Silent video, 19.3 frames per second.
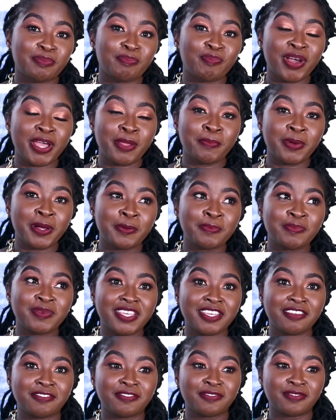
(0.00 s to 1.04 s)
my mom
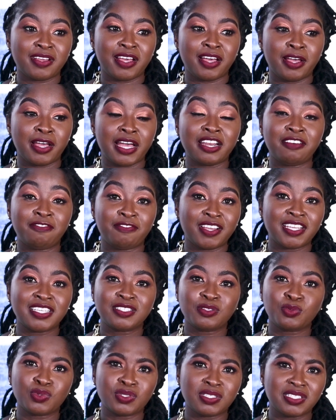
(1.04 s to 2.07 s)
gave
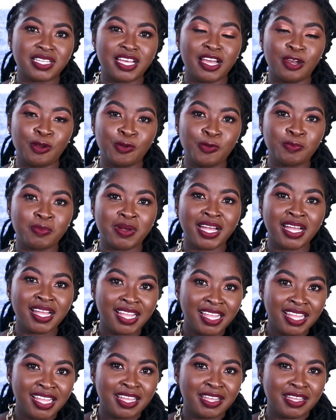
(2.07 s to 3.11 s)
advice was Kaluma.
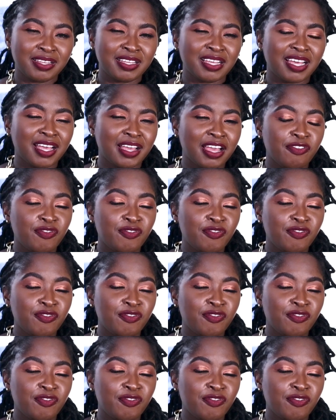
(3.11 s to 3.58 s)
I